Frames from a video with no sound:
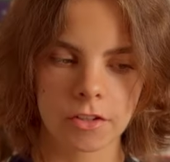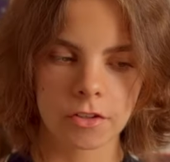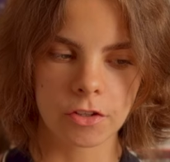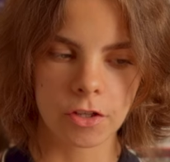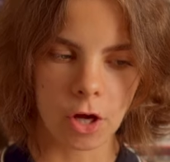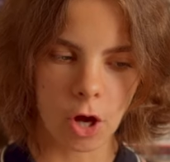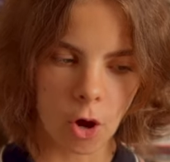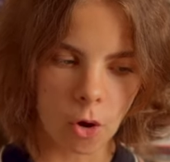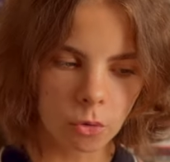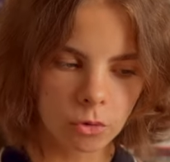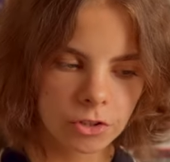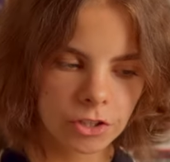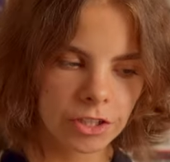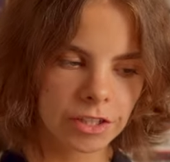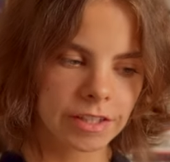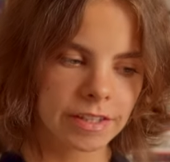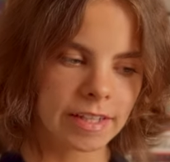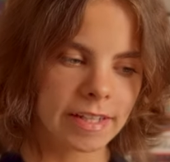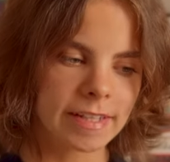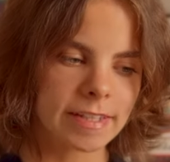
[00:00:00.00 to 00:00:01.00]
The
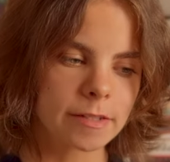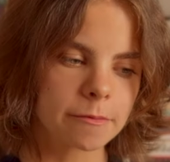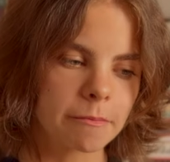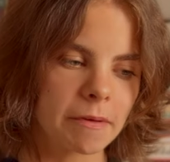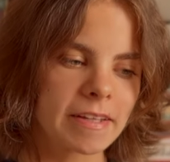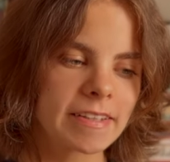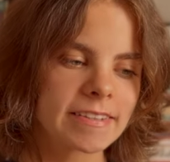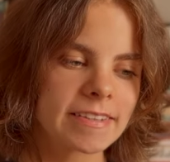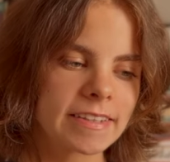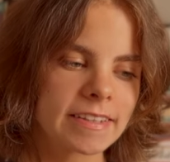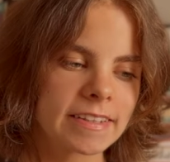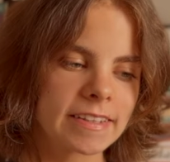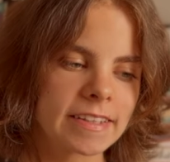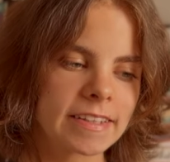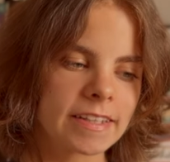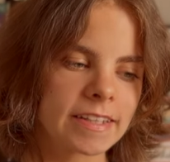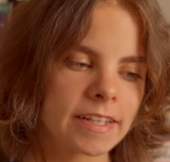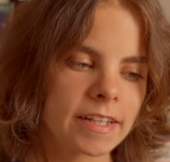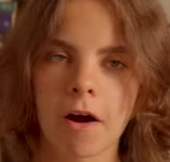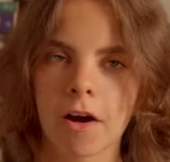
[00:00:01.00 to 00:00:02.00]
ocean is
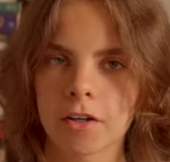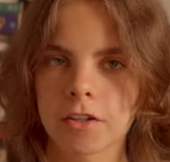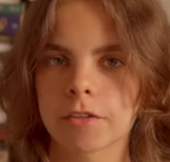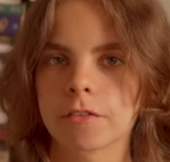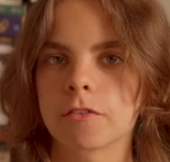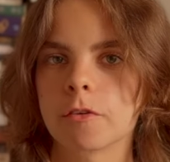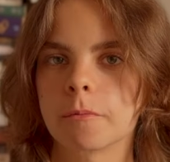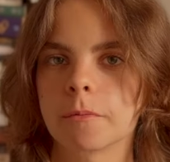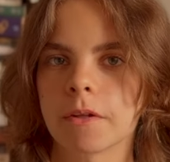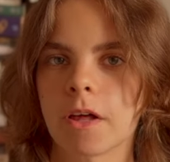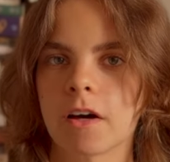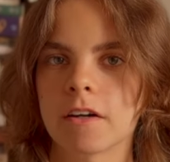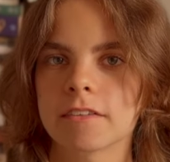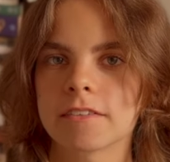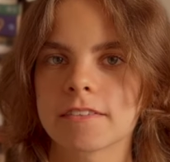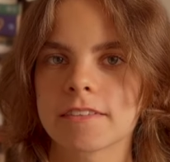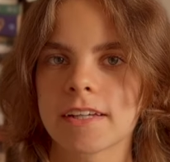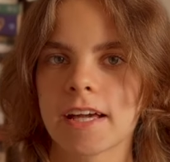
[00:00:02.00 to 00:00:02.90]
basically part of the plot,